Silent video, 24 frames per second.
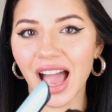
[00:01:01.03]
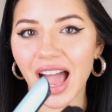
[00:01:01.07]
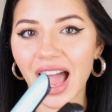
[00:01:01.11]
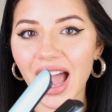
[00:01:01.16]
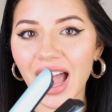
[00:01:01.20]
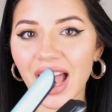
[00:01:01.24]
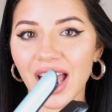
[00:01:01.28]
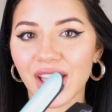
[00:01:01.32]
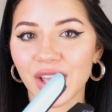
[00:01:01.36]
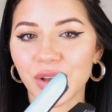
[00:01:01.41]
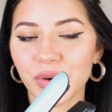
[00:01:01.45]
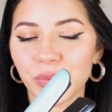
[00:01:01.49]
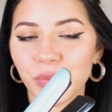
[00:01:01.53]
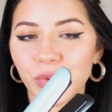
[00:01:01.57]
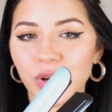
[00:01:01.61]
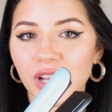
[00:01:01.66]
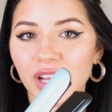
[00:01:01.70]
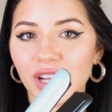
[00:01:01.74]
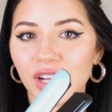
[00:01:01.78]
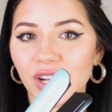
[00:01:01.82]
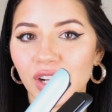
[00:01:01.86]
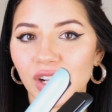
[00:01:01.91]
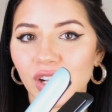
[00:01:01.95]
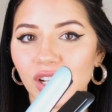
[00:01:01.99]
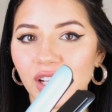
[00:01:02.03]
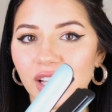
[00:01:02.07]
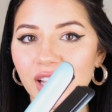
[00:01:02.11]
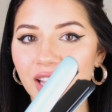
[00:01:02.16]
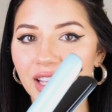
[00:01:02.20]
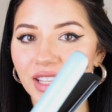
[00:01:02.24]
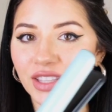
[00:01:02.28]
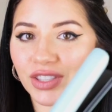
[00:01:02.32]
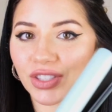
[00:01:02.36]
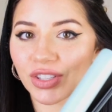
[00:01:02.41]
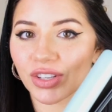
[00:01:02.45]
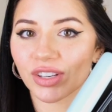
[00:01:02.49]
I will
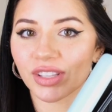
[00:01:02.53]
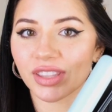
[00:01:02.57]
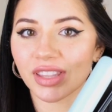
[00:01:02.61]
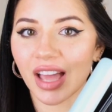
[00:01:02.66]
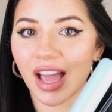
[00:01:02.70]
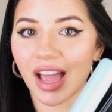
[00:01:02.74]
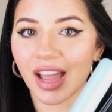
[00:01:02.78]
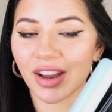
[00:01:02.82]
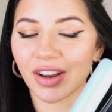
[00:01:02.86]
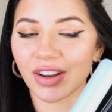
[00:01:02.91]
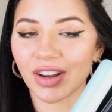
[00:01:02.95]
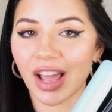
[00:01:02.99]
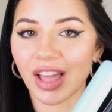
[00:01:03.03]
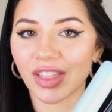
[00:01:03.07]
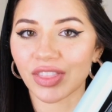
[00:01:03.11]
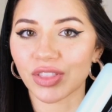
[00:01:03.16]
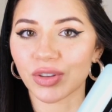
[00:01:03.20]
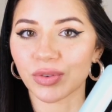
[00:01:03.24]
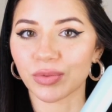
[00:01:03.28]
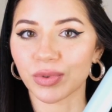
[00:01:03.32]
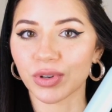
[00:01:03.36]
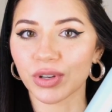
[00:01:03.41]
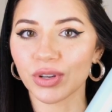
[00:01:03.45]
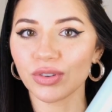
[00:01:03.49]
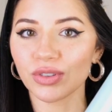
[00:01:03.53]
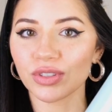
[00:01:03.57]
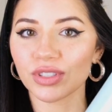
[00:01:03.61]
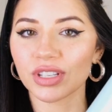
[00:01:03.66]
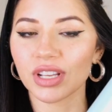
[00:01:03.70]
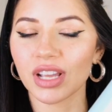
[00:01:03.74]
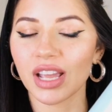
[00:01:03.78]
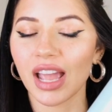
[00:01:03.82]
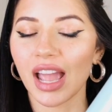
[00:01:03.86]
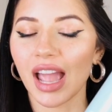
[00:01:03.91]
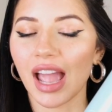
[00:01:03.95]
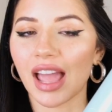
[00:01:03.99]
insert the iron at the root
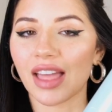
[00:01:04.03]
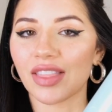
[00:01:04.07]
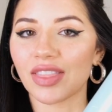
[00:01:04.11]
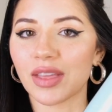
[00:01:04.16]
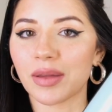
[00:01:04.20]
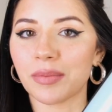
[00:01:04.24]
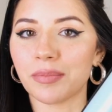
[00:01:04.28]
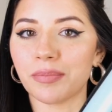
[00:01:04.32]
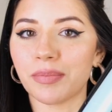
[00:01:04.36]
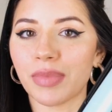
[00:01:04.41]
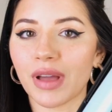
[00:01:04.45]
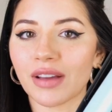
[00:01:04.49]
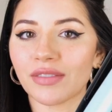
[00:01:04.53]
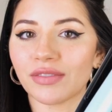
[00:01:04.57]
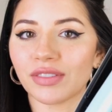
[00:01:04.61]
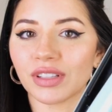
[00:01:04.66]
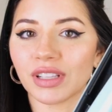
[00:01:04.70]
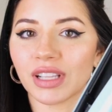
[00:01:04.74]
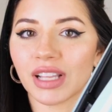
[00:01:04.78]
and then bevel